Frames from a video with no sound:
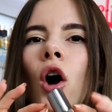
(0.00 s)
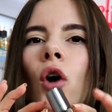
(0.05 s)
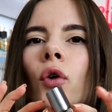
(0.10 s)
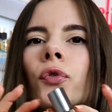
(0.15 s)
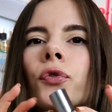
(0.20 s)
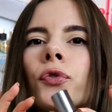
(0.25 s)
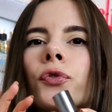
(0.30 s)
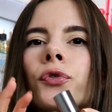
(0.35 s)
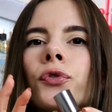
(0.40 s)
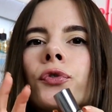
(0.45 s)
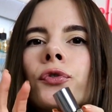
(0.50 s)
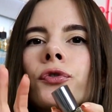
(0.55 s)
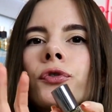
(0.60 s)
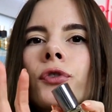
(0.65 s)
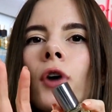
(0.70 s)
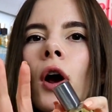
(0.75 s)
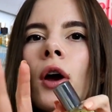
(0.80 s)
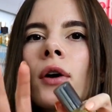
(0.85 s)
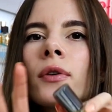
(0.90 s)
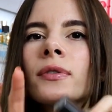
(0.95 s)

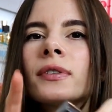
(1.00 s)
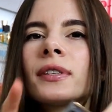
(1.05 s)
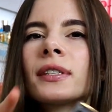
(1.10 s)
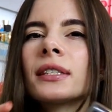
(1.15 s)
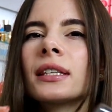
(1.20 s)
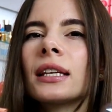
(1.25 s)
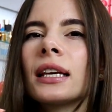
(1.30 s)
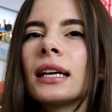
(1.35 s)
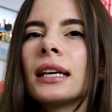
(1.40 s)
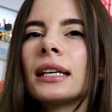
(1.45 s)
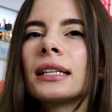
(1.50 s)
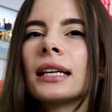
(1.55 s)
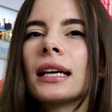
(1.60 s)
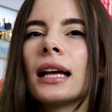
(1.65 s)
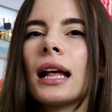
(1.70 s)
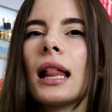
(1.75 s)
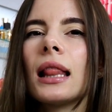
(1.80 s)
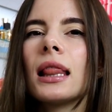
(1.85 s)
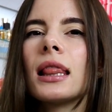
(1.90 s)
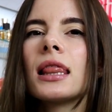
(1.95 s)
frosted
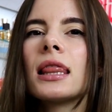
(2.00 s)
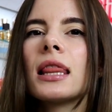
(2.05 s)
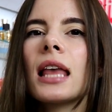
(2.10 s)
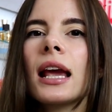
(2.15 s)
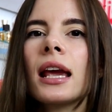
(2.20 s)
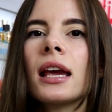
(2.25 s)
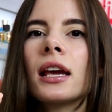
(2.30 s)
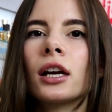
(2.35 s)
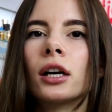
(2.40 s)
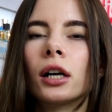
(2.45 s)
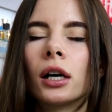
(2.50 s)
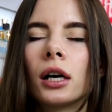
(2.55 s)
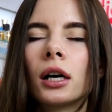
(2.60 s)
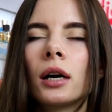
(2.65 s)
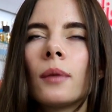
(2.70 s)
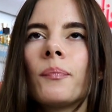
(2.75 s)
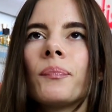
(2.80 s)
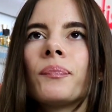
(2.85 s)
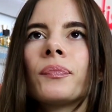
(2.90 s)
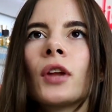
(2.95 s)

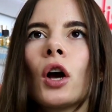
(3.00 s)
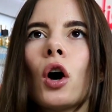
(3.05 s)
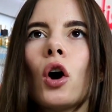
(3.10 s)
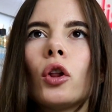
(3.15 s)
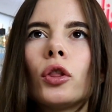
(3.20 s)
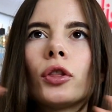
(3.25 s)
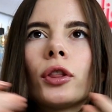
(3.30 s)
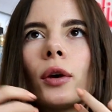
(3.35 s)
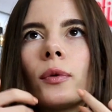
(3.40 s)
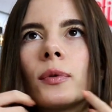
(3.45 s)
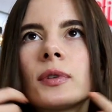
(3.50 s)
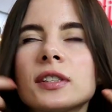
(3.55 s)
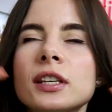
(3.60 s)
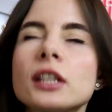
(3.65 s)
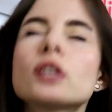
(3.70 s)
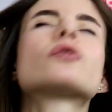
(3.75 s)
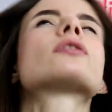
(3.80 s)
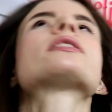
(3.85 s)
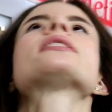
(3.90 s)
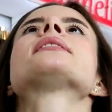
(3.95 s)
layer on those
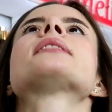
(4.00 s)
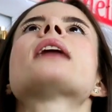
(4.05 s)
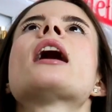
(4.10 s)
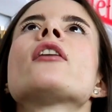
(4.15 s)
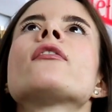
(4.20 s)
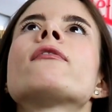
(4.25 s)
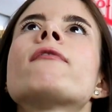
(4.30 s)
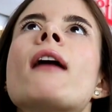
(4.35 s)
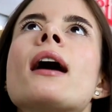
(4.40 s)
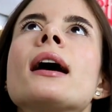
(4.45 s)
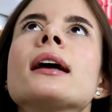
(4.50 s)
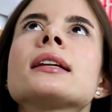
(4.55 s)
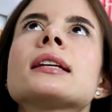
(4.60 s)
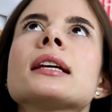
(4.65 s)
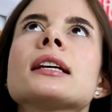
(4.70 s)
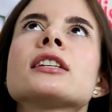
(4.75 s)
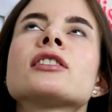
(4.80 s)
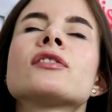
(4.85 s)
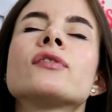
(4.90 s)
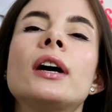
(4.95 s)
citruses, I find
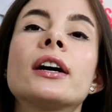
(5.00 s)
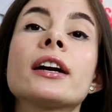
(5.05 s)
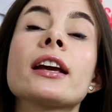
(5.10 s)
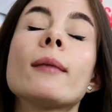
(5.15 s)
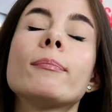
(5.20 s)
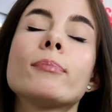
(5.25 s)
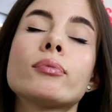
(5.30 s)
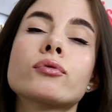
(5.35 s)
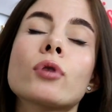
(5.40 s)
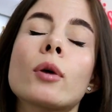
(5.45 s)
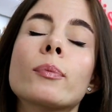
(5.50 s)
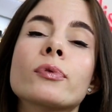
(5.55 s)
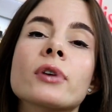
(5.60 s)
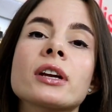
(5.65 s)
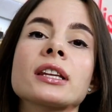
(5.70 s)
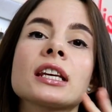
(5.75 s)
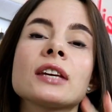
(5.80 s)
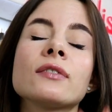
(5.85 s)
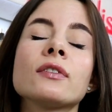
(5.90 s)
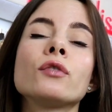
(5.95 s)
it is very
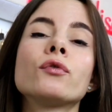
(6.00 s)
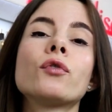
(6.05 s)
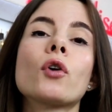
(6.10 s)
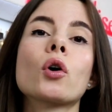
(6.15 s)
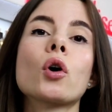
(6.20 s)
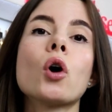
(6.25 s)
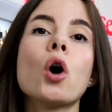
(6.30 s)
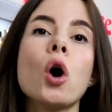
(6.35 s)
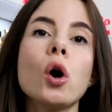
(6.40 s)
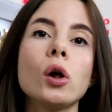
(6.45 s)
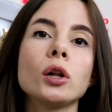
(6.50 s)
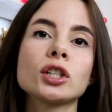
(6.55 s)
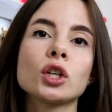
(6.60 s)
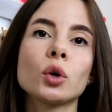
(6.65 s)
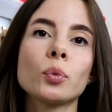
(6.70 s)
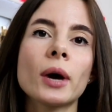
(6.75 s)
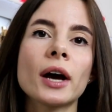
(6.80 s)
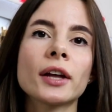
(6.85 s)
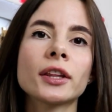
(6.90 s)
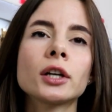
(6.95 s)
appropriate even for colder
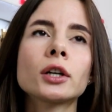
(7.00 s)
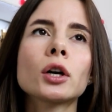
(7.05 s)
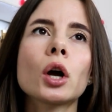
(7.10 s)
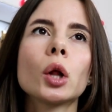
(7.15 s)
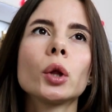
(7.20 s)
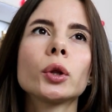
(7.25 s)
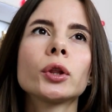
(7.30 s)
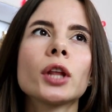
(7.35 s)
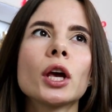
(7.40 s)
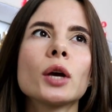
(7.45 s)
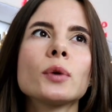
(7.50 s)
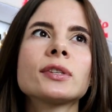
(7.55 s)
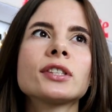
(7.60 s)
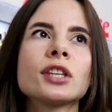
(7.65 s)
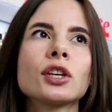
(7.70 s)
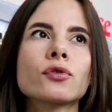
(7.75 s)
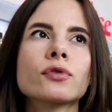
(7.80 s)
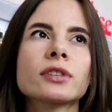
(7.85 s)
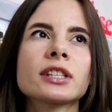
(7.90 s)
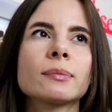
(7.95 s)
weather, although
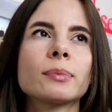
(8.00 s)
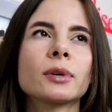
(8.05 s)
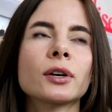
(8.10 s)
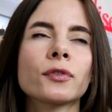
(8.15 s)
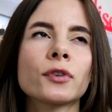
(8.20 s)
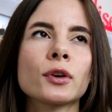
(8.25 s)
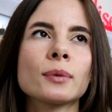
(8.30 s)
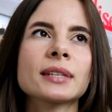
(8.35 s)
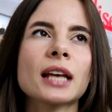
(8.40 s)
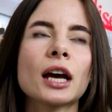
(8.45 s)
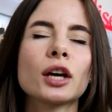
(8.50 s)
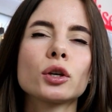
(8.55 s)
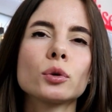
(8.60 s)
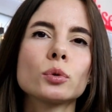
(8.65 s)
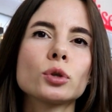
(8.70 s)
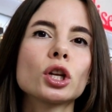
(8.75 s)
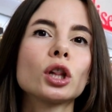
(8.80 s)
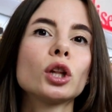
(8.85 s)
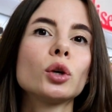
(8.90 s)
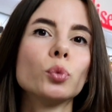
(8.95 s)
citrusy perfumes are
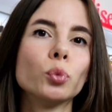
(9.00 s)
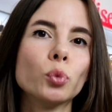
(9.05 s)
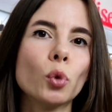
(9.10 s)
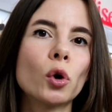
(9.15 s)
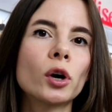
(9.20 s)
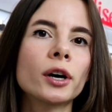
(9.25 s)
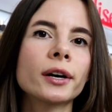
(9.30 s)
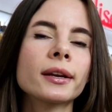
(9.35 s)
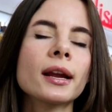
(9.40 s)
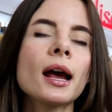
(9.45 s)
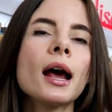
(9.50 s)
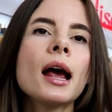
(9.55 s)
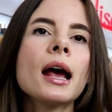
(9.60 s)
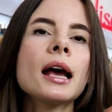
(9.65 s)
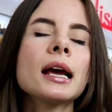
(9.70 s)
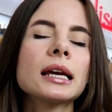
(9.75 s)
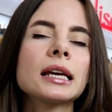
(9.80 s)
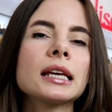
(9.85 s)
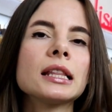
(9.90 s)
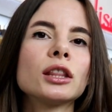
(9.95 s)
usually worn
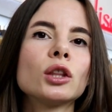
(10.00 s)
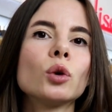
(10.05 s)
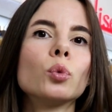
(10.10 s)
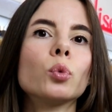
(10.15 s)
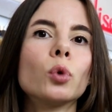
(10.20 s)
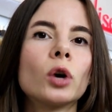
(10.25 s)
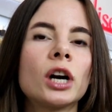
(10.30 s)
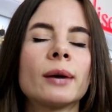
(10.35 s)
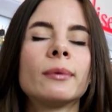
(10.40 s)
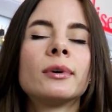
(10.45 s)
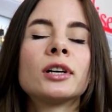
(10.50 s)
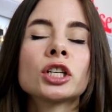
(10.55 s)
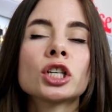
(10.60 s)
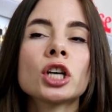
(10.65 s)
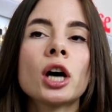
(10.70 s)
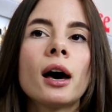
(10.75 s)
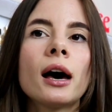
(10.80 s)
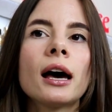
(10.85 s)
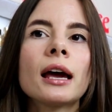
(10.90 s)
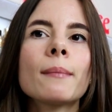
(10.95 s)
in the warmer
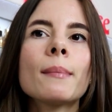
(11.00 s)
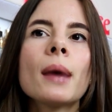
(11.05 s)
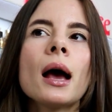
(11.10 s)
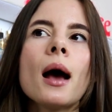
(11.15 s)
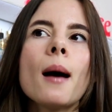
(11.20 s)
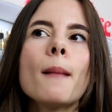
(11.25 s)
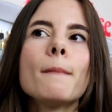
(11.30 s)
time.